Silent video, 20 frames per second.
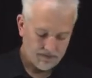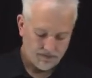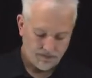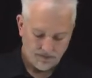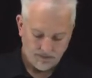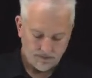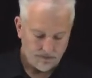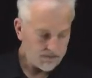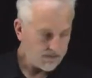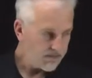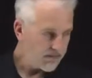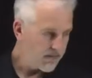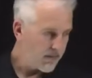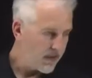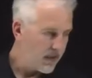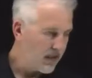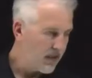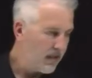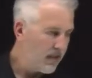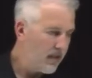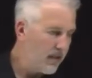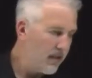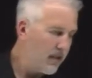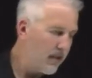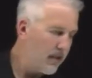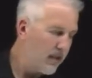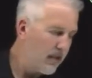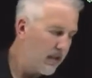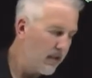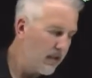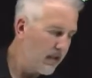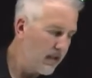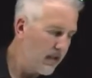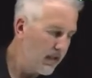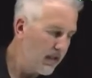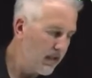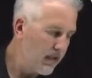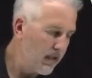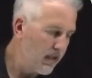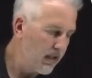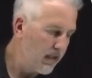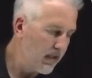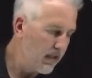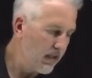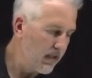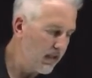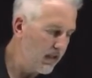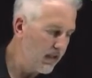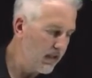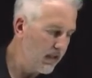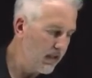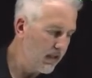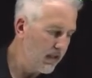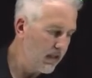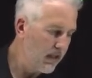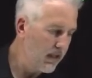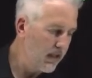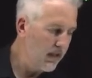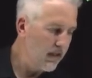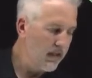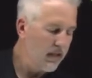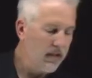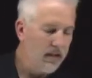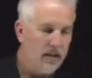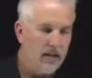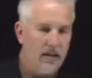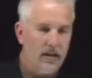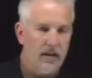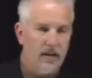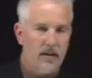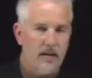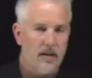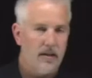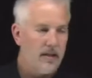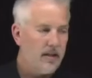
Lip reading: (silence)